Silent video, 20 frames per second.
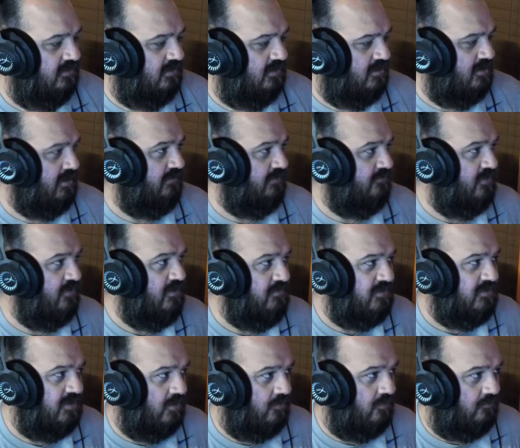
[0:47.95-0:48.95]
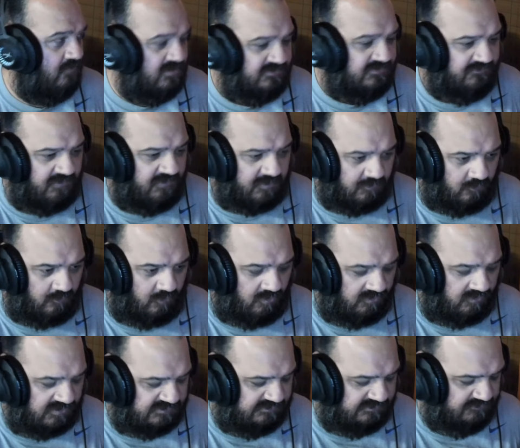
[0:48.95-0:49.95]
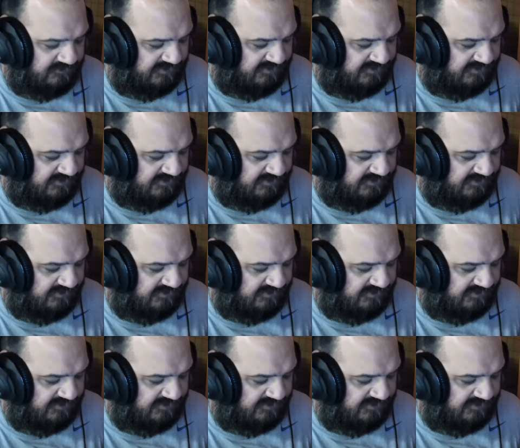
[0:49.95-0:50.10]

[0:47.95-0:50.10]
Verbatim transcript: All right, well here we go. Grace VanderWaal. Let's see what she